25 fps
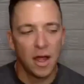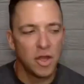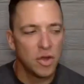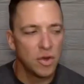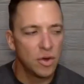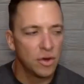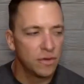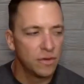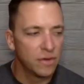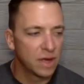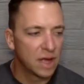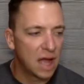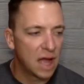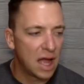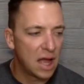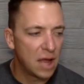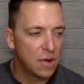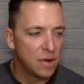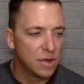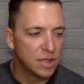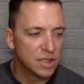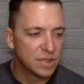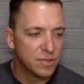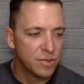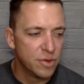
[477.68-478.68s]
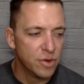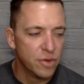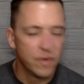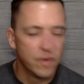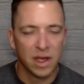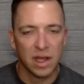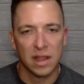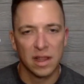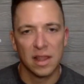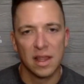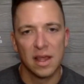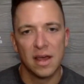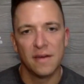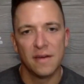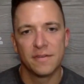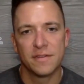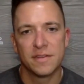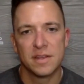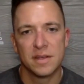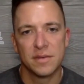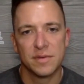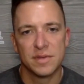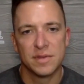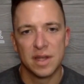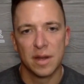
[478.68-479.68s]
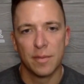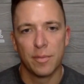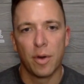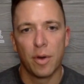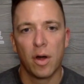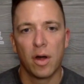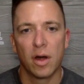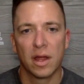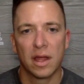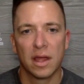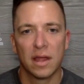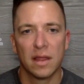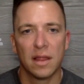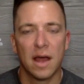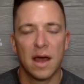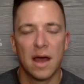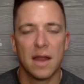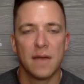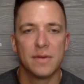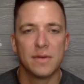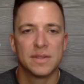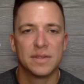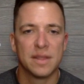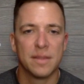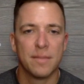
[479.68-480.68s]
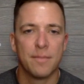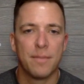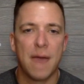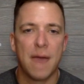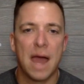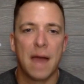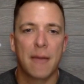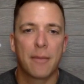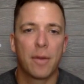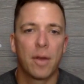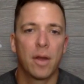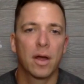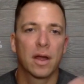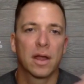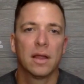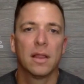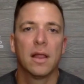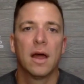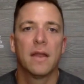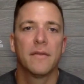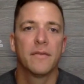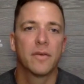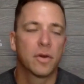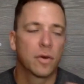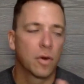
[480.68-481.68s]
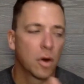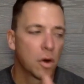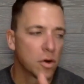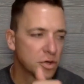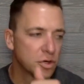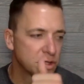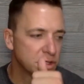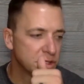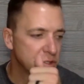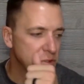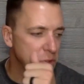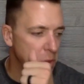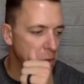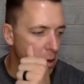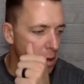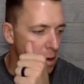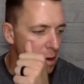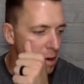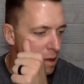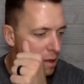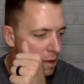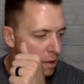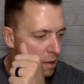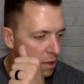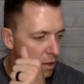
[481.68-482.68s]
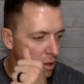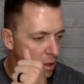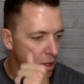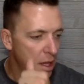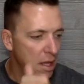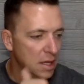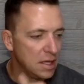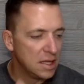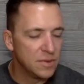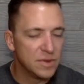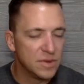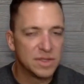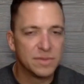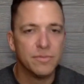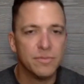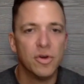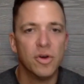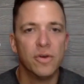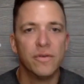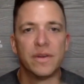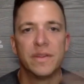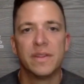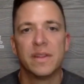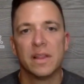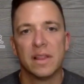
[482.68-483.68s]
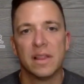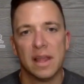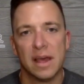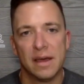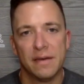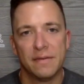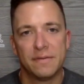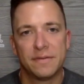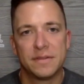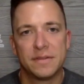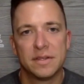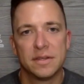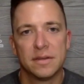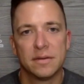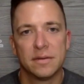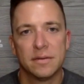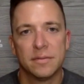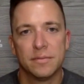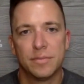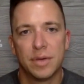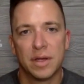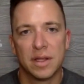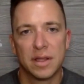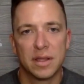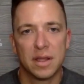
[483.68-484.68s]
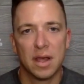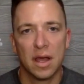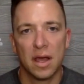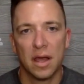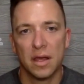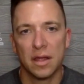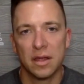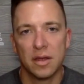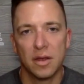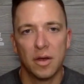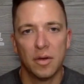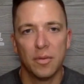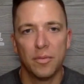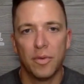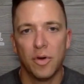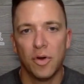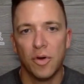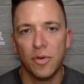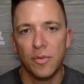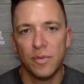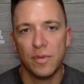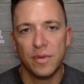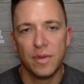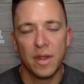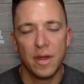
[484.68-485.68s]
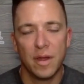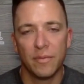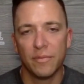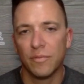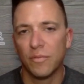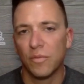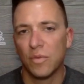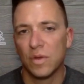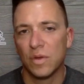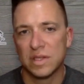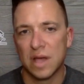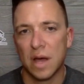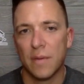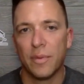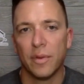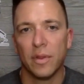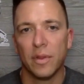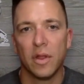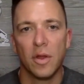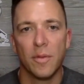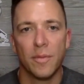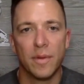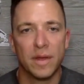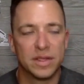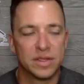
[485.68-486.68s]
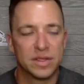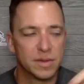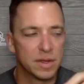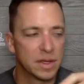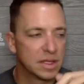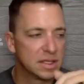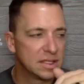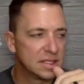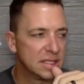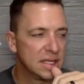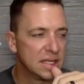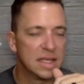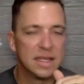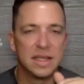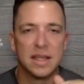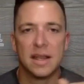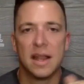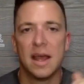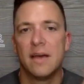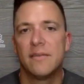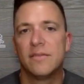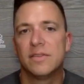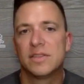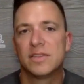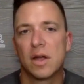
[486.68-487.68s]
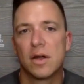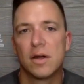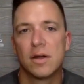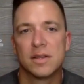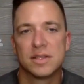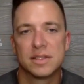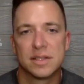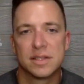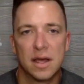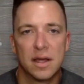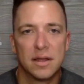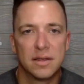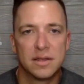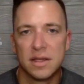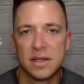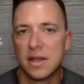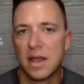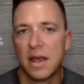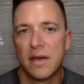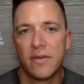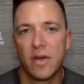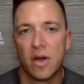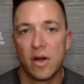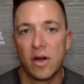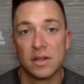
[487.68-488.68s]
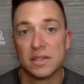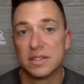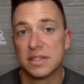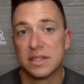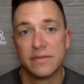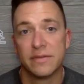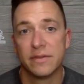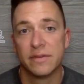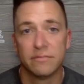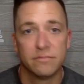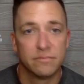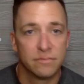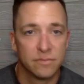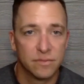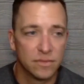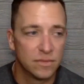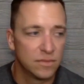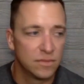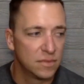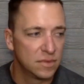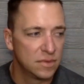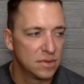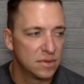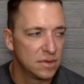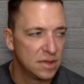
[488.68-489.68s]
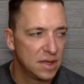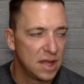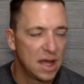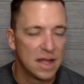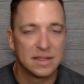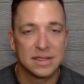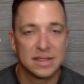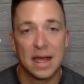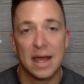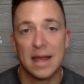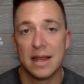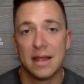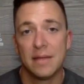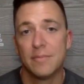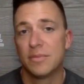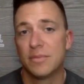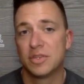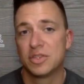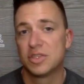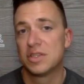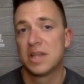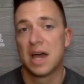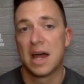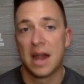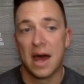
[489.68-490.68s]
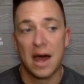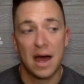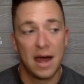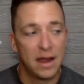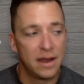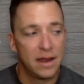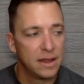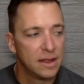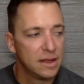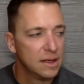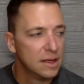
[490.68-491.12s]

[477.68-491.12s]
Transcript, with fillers: knew of a guy who was moving a lift. He was in a parking lot. It in the back parking lot of a grocery store, and he was moving the lift. But uh, you know, boom uh, was up a little bit, so he could see. He didn't have his harness on. Didn't have a harness even not tied in, but just not on.